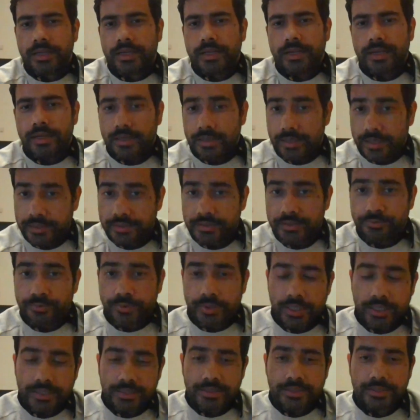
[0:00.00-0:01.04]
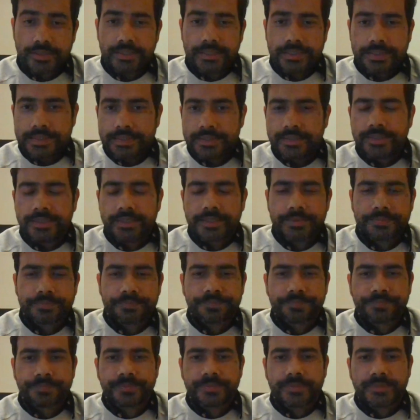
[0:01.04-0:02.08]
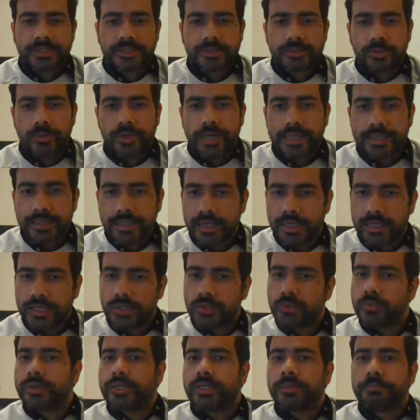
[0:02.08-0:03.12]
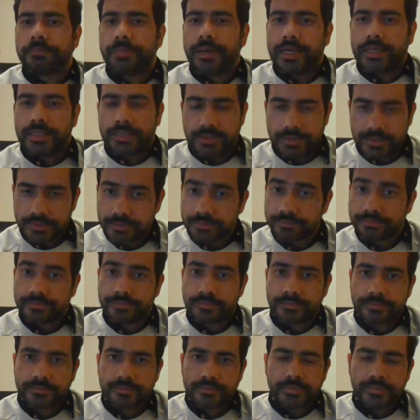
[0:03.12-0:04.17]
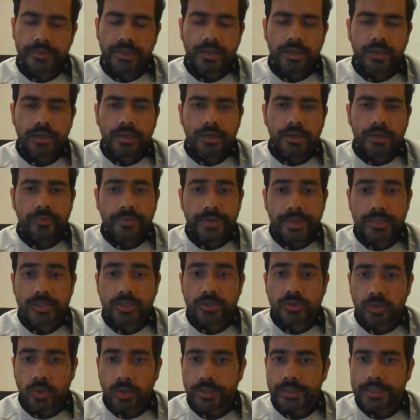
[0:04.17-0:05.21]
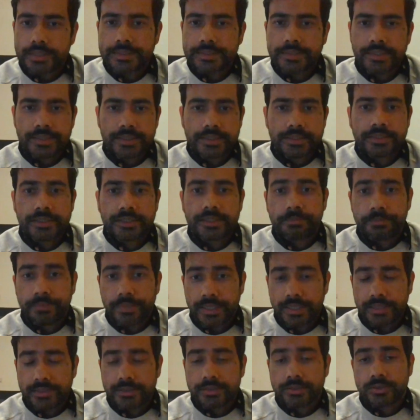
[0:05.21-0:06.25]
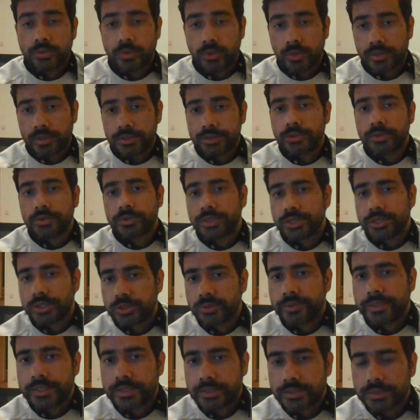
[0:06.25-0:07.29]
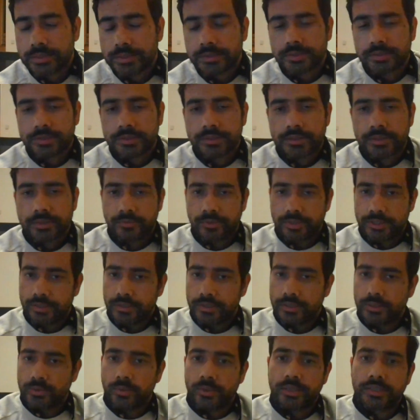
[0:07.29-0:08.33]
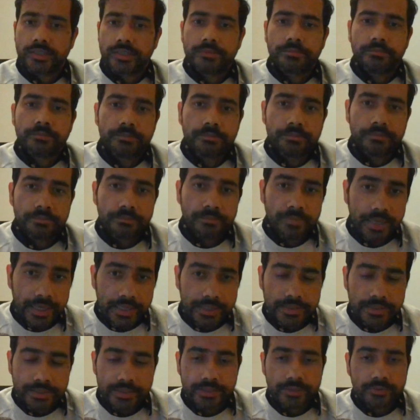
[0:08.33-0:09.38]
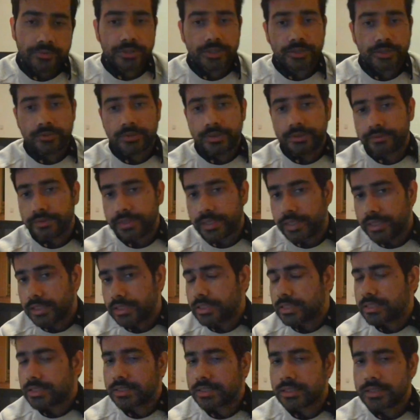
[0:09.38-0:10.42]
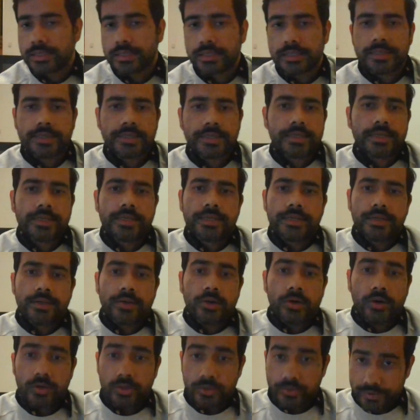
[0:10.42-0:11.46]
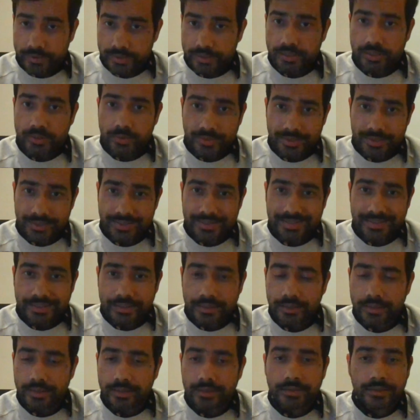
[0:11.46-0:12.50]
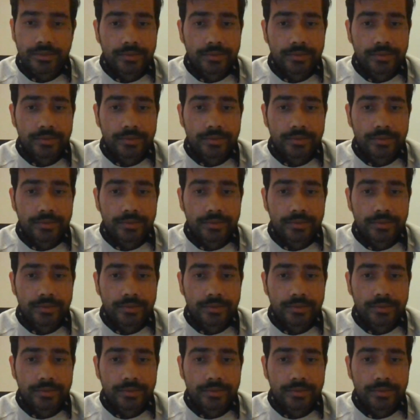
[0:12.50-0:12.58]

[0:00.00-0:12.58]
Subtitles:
and Hyderabad in India. So I can do a comparison. Well, the short answer is depends on your situation, whether you are married, whether you have kids, or whether you are single.